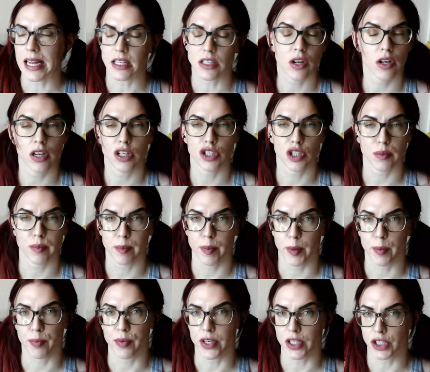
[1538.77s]
It's gonna just
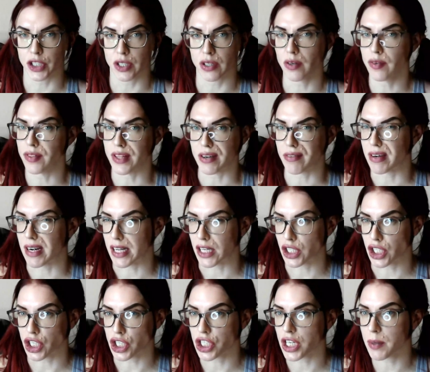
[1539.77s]
put pressure on their
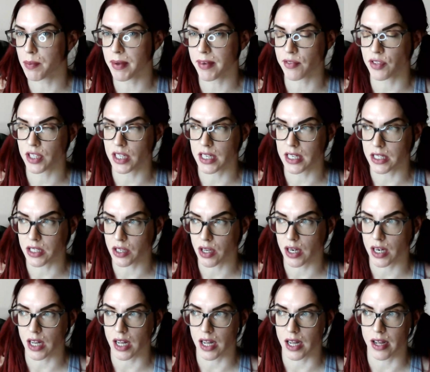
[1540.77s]
relationship if she's
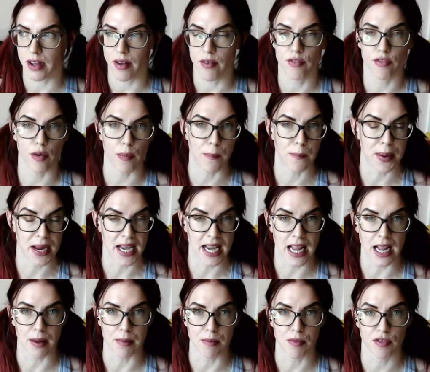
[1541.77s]
gonna forbid
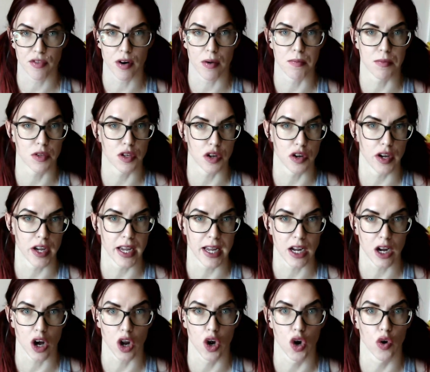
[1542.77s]
him from
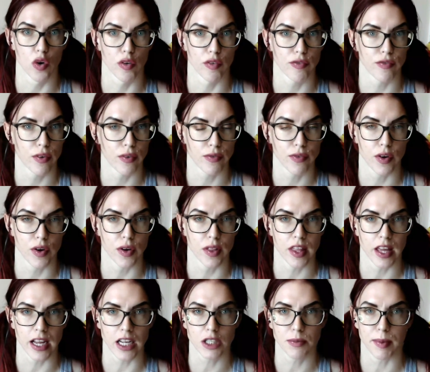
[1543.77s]
doing a lot of
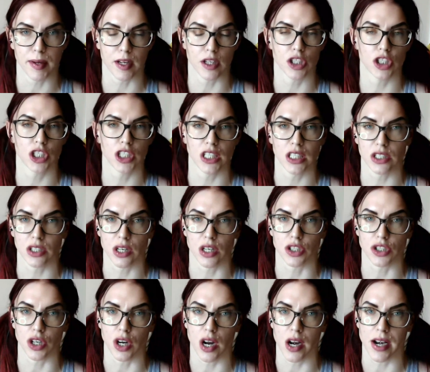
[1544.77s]
food things because she's on
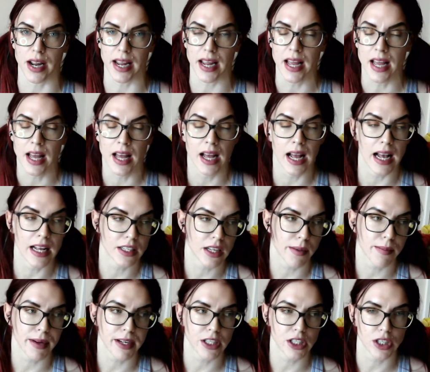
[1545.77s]
a journey. As
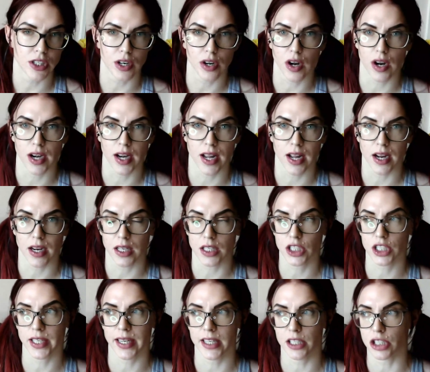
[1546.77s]
I mentioned earlier,
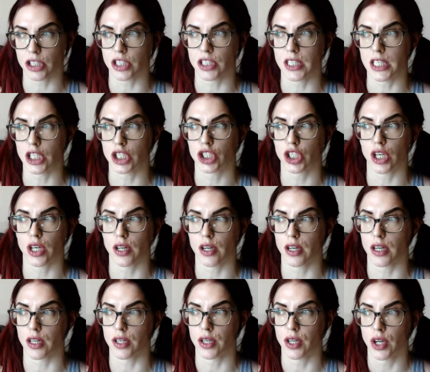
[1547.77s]
she just needs to
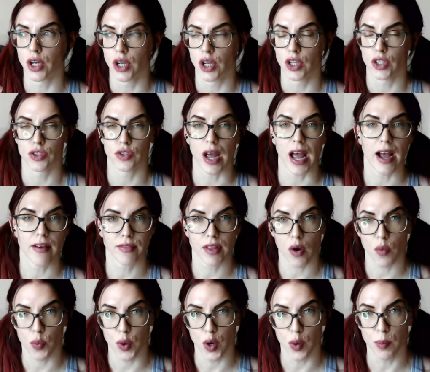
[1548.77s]
learn to have
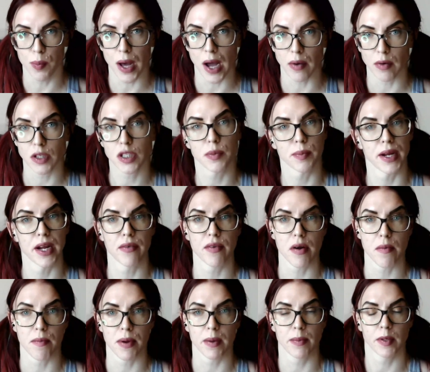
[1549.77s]
that willpower to be
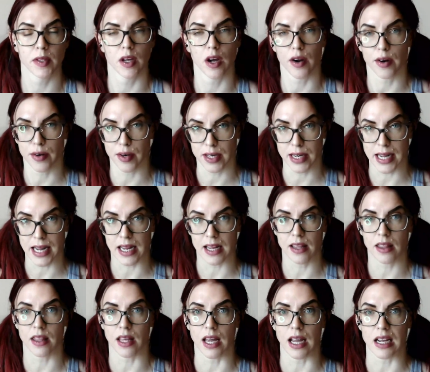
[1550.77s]
around people that are gonna
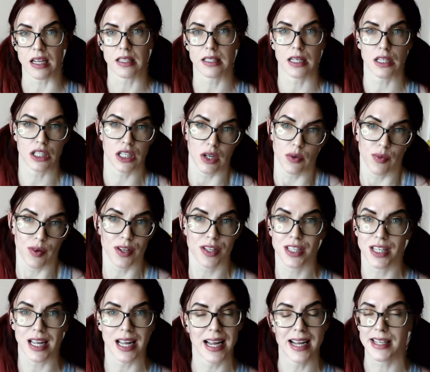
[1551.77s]
eat things that she
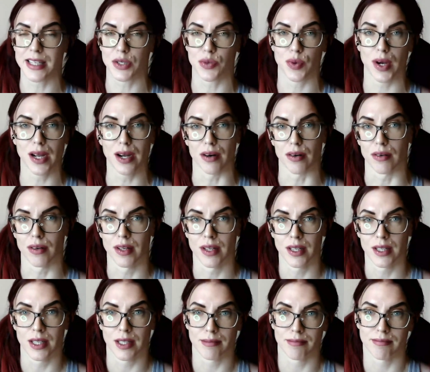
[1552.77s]
wants to eat as well.
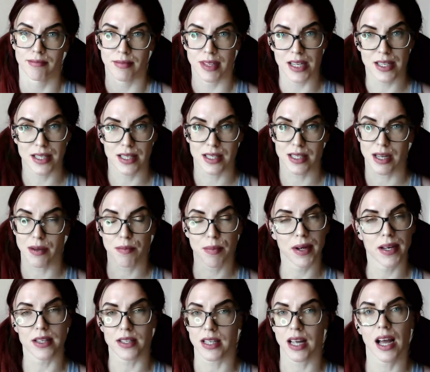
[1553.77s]
It's as
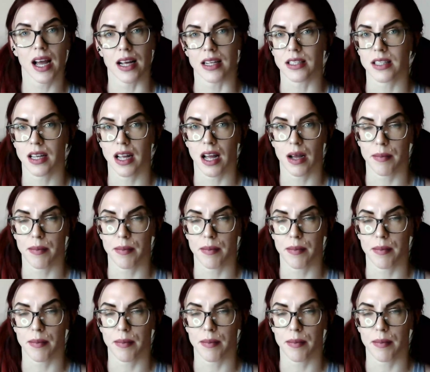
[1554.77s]
simple as that.